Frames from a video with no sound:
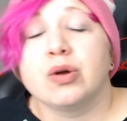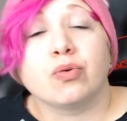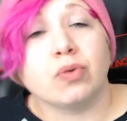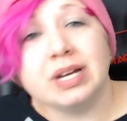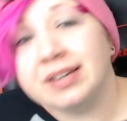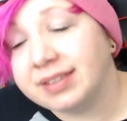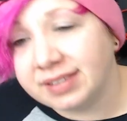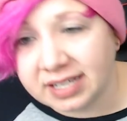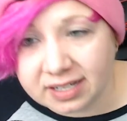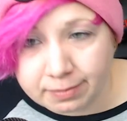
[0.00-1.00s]

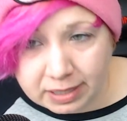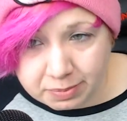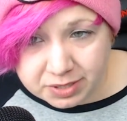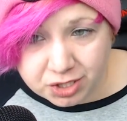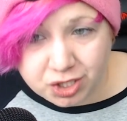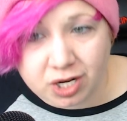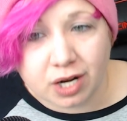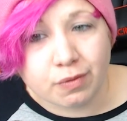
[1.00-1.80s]
rethink my position on it.